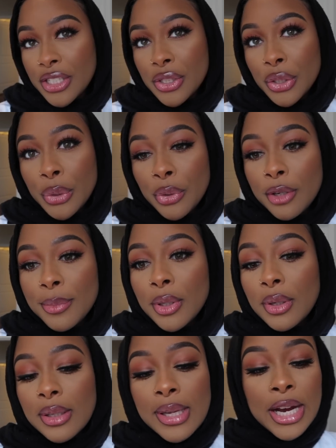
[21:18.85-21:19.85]
These are Huda
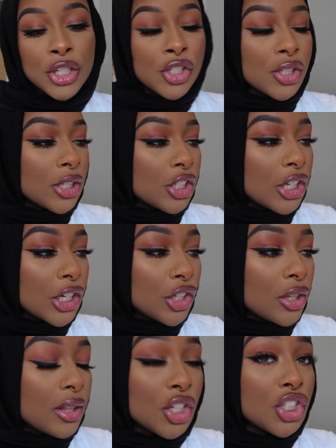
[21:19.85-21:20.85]
Beauty lashes in the
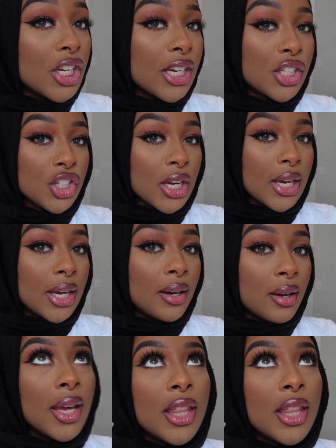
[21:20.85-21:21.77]
shade, in the shade Jade,